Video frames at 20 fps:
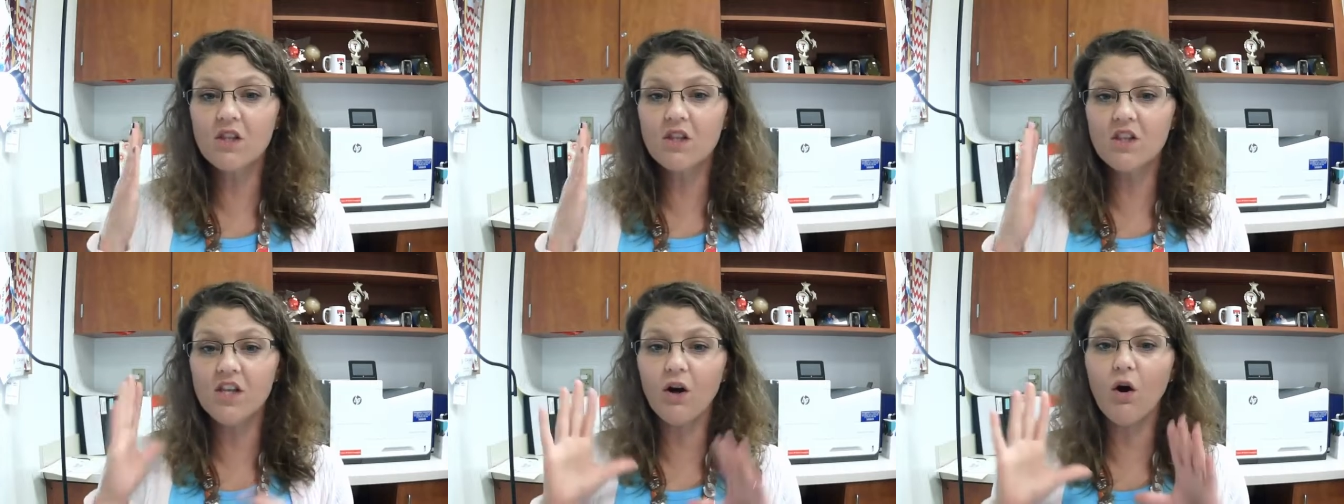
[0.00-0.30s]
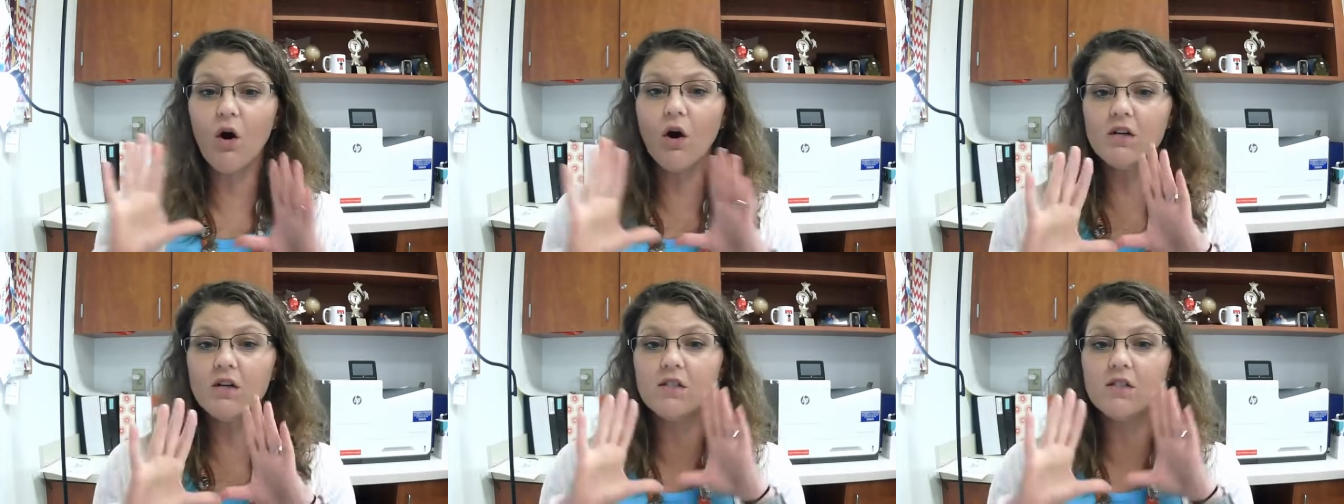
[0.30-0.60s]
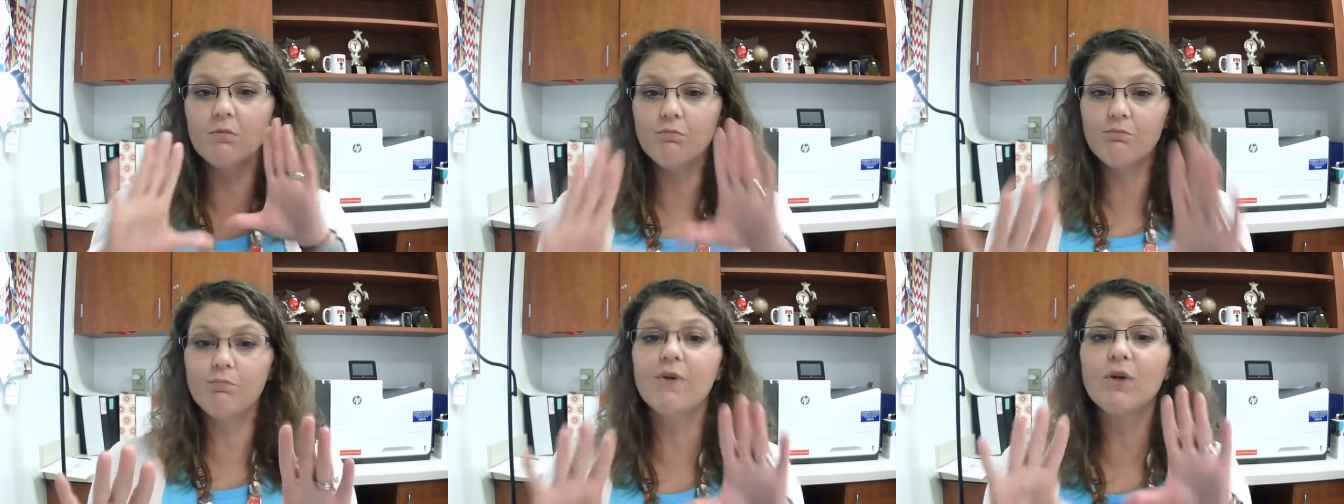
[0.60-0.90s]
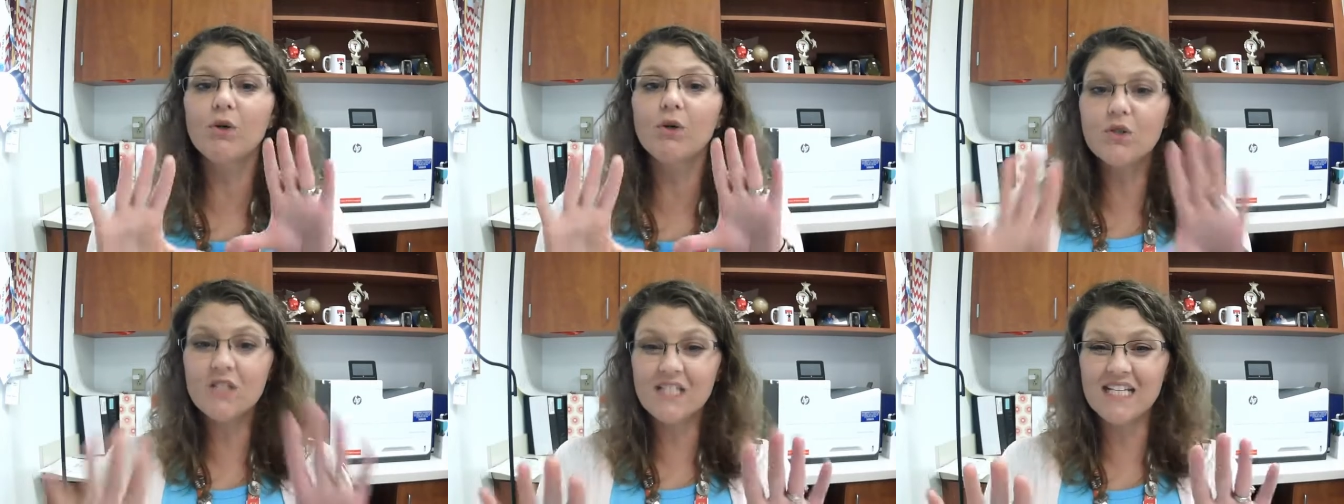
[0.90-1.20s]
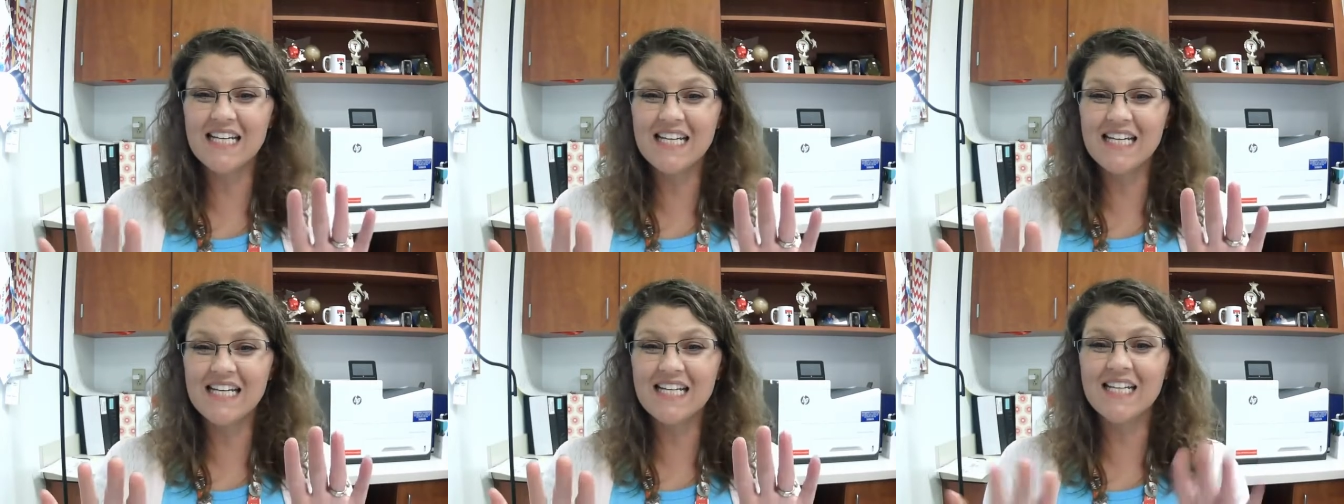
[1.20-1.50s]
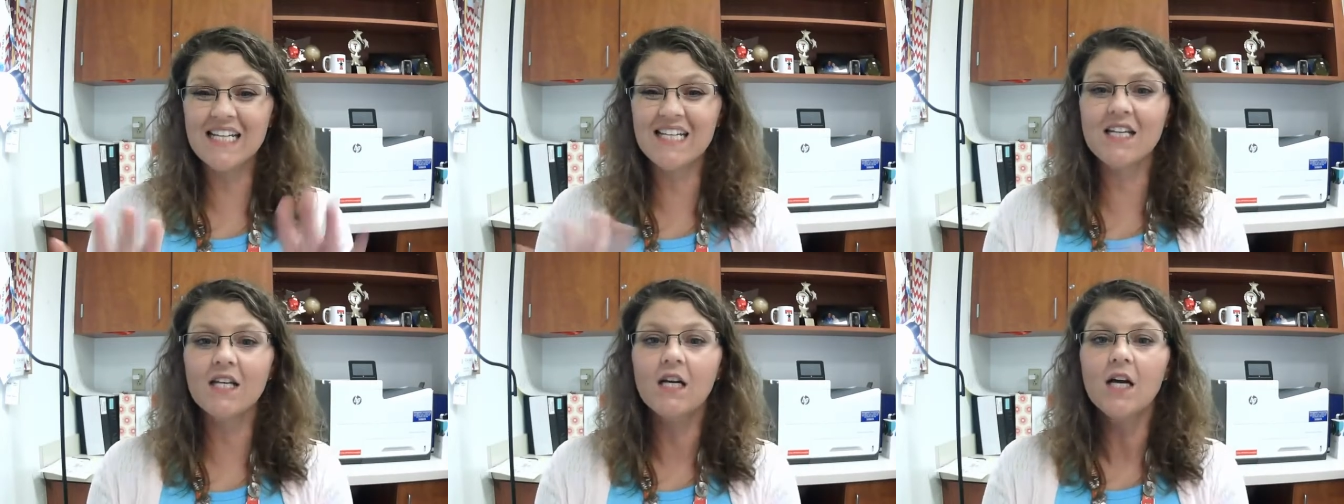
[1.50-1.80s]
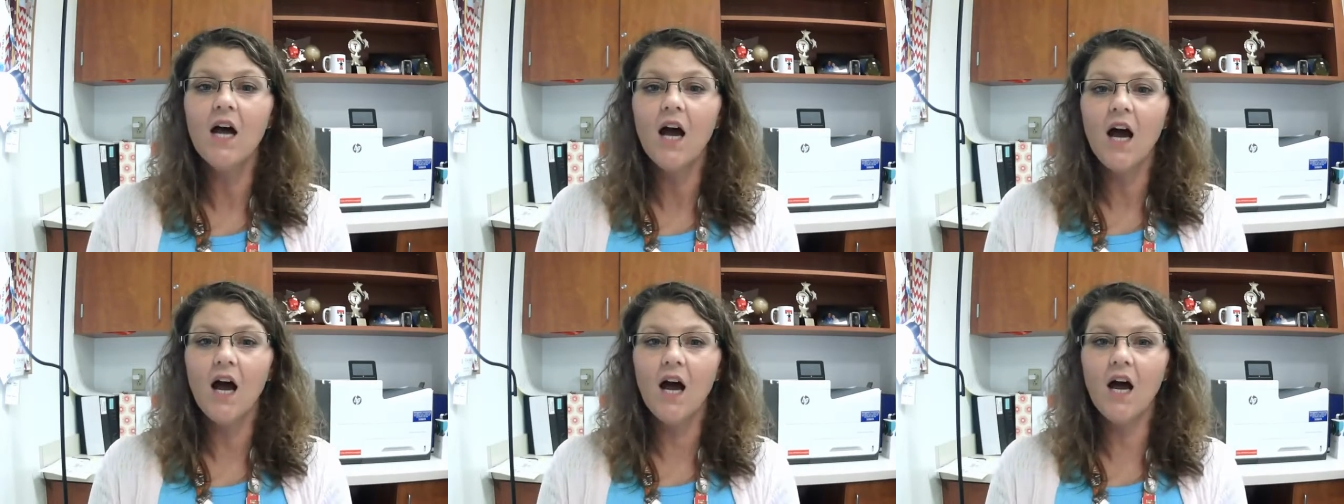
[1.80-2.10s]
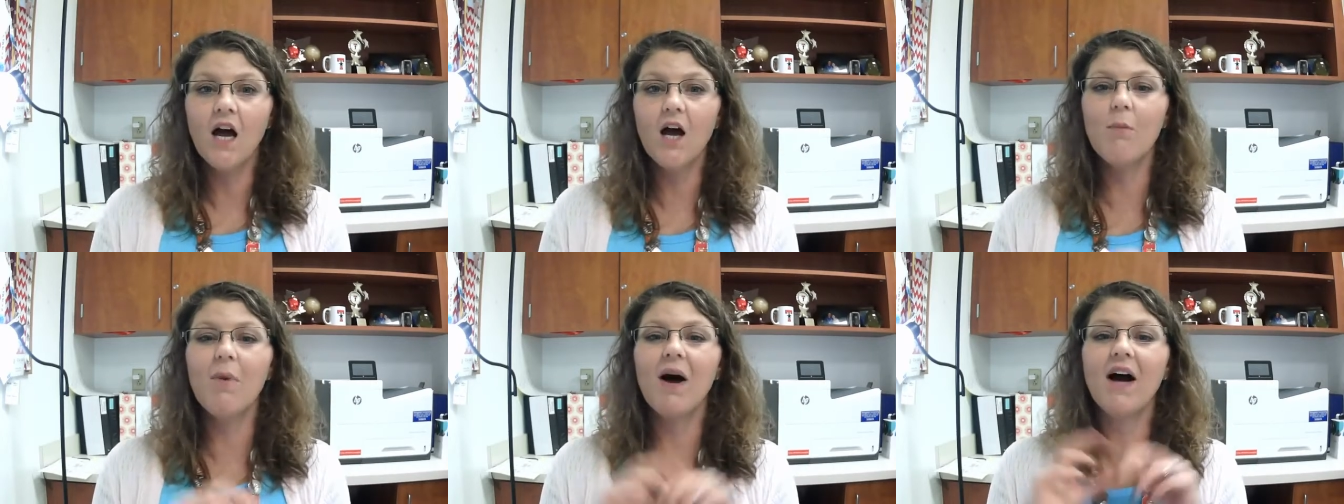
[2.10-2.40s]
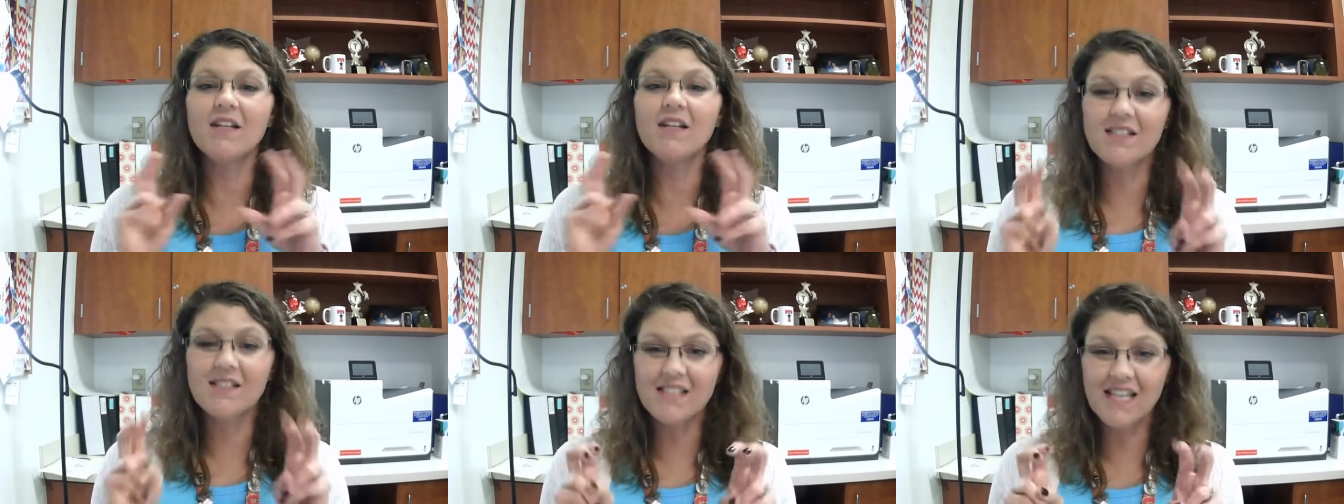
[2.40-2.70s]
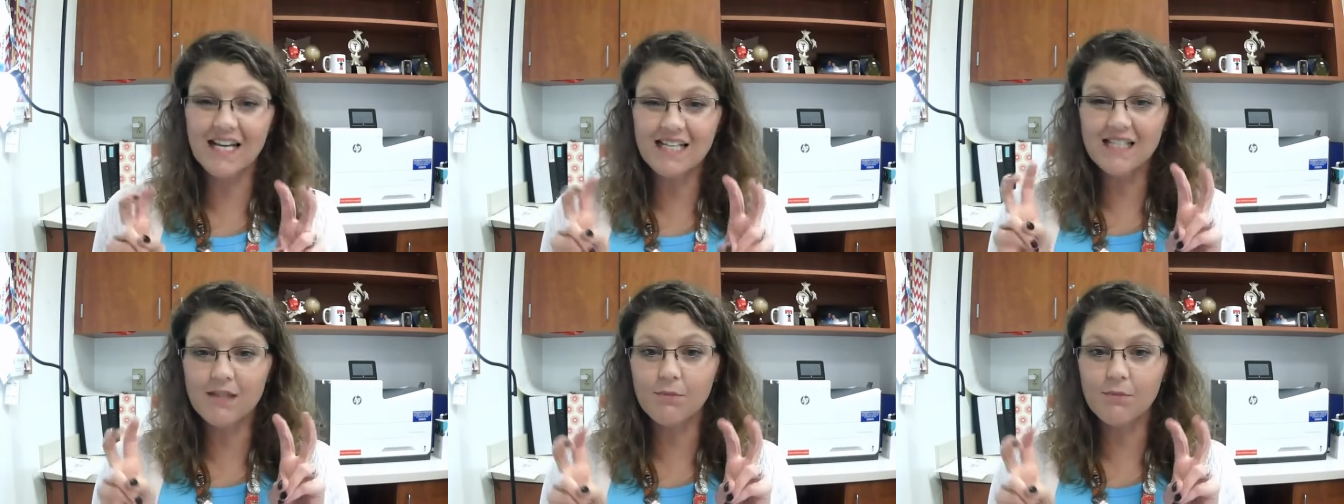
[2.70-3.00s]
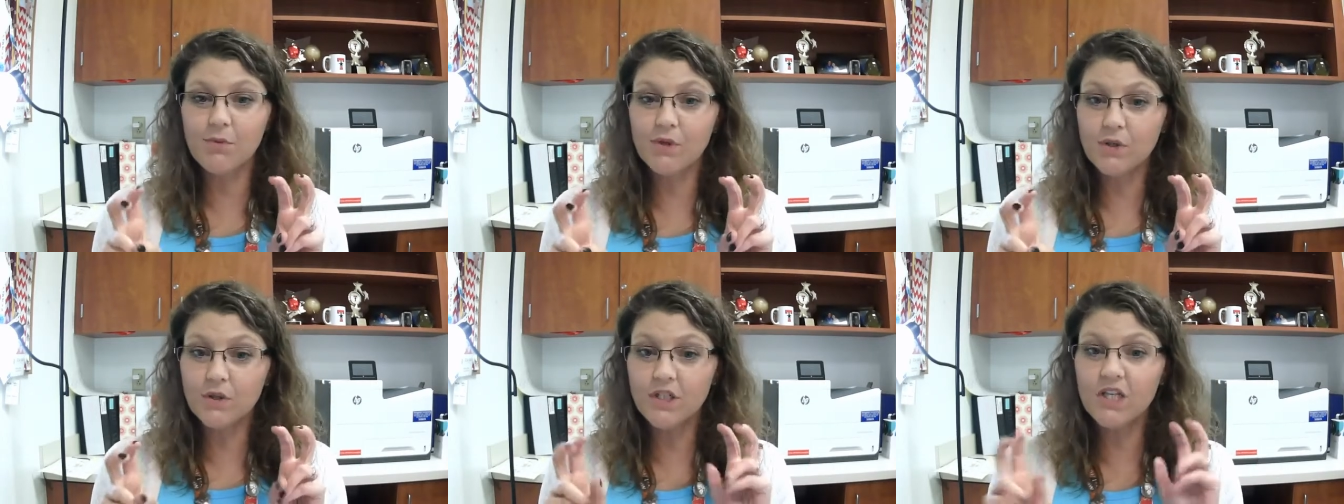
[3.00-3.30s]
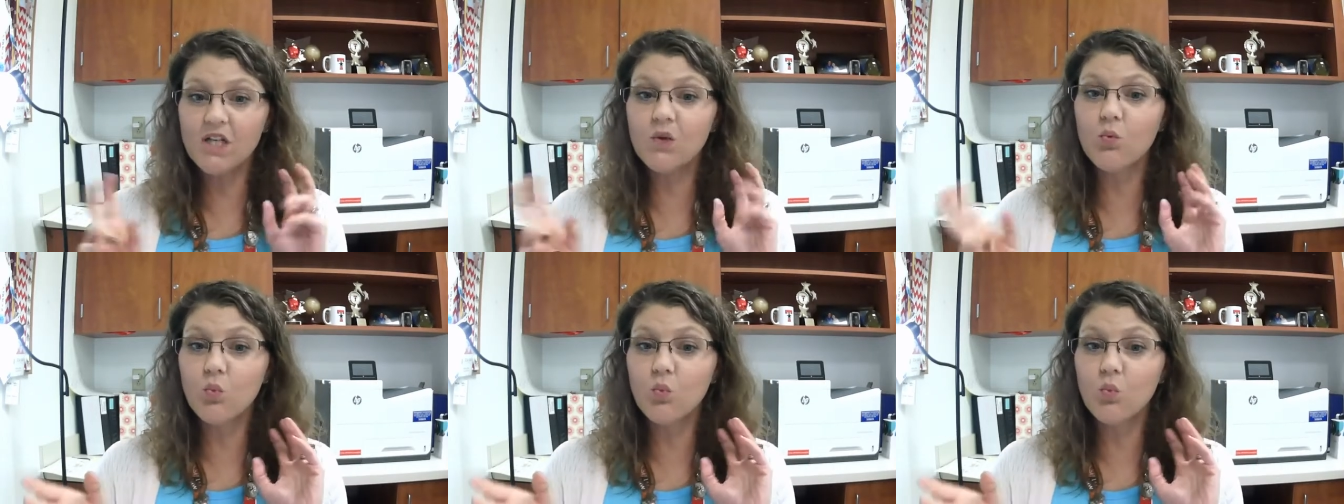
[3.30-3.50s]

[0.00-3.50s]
there are some built-in accessibility